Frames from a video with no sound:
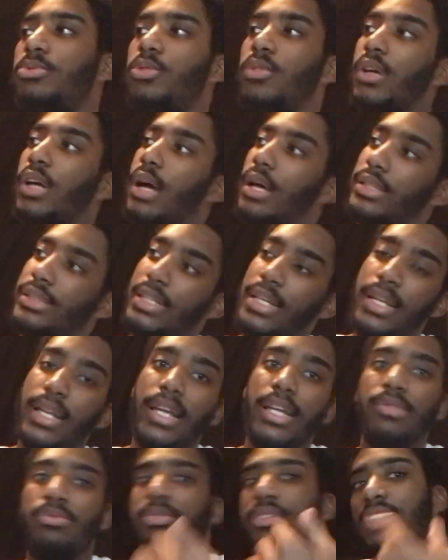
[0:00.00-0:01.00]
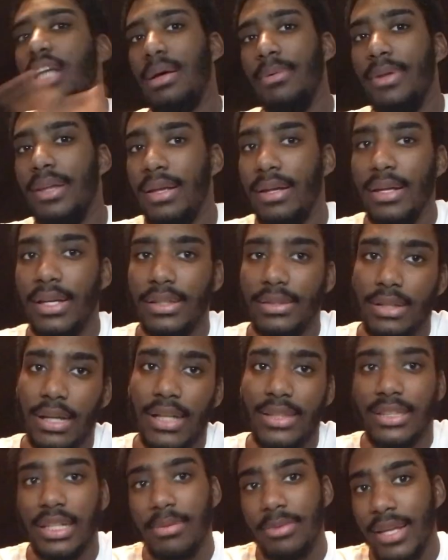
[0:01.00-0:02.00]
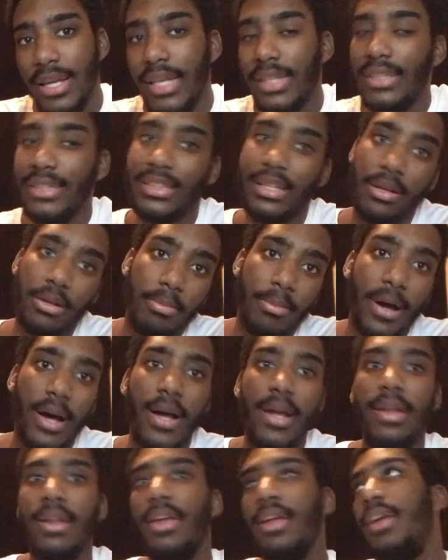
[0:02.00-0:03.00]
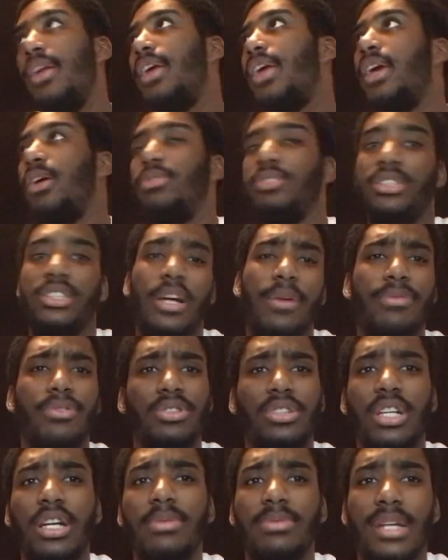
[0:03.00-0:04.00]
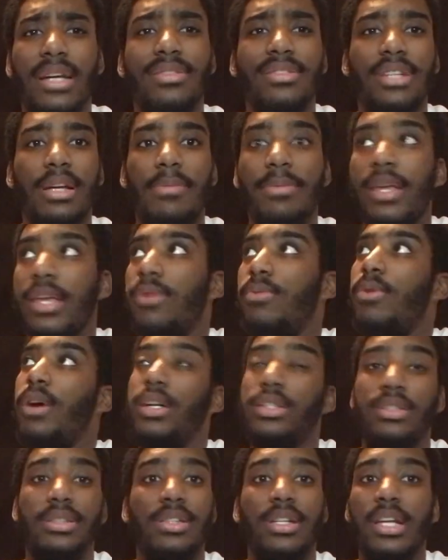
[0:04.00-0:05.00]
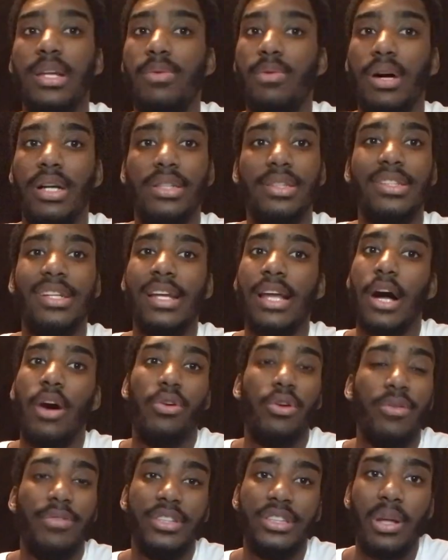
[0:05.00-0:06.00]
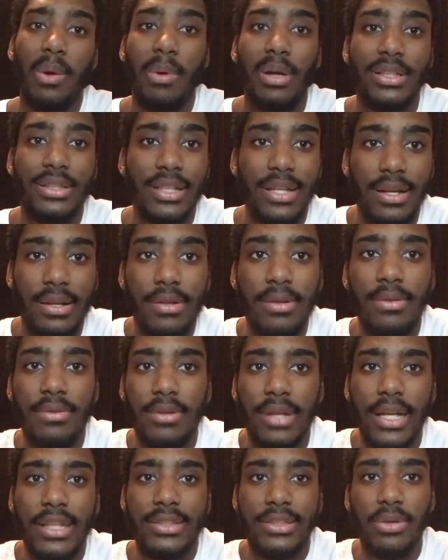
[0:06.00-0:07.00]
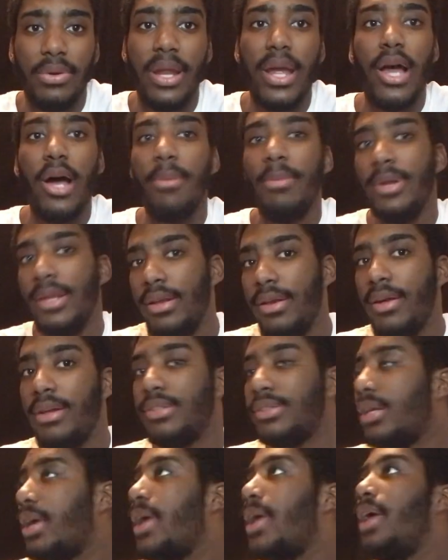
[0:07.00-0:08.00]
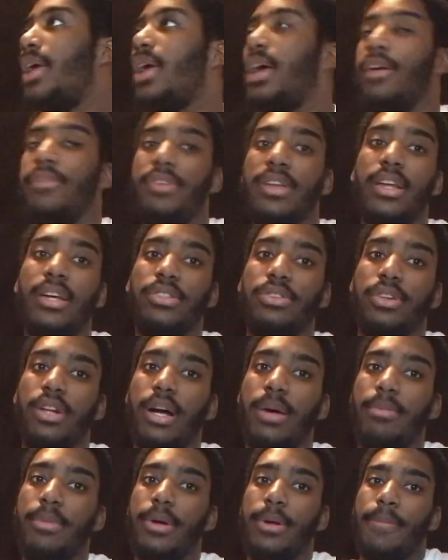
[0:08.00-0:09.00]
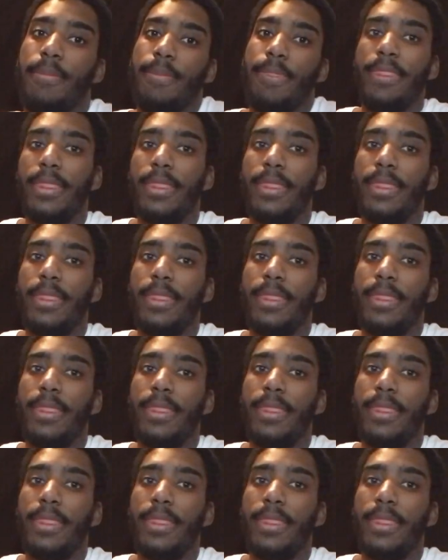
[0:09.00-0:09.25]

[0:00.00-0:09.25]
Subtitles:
too. I seen his, he subbed to mine. It was a sub for sub type stuff, but he watches it. I don't know if he still watches it like till now, but he does. If he does or not, but